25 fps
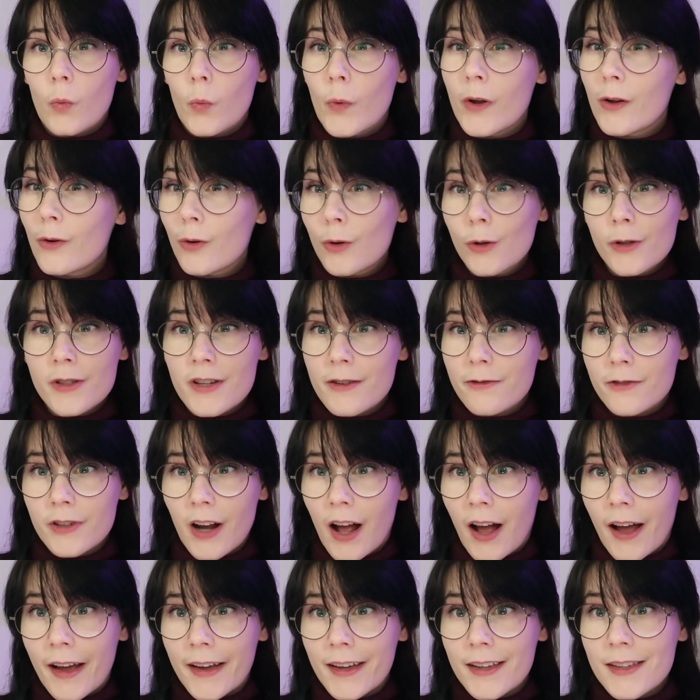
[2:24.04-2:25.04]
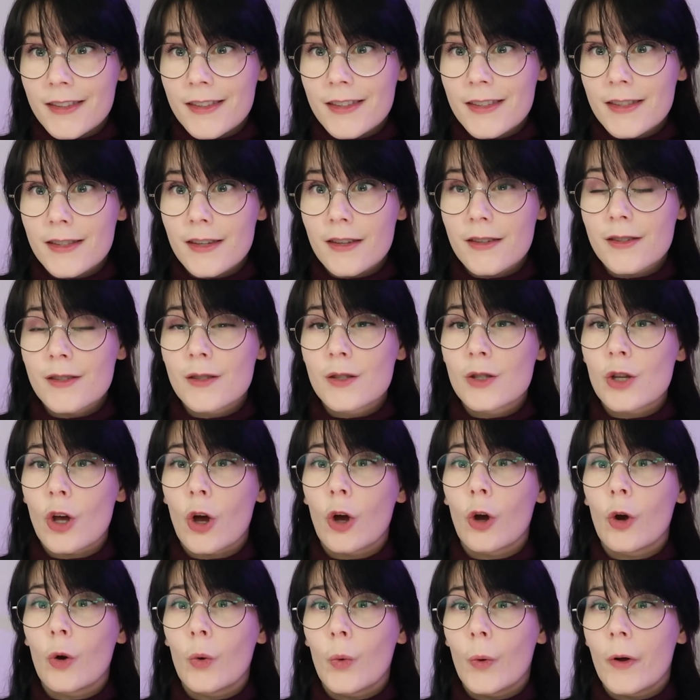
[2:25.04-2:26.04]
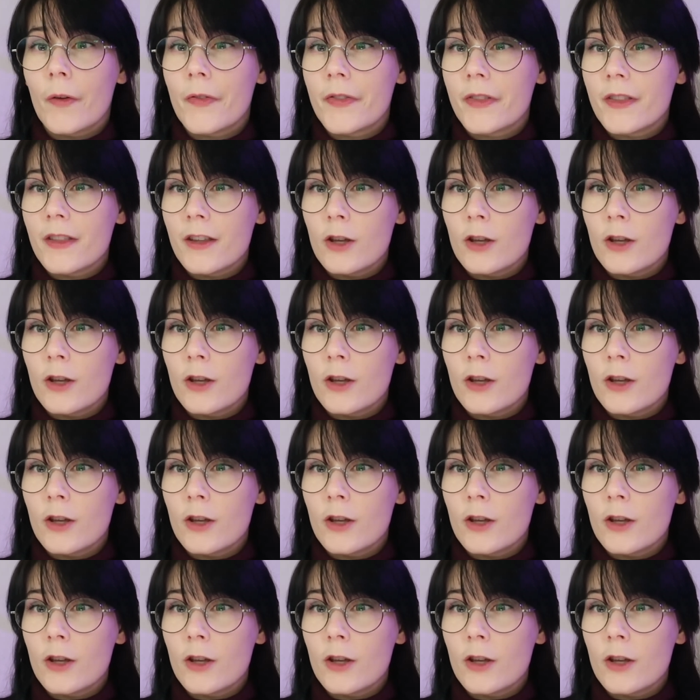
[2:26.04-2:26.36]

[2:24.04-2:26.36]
We are all different heights, so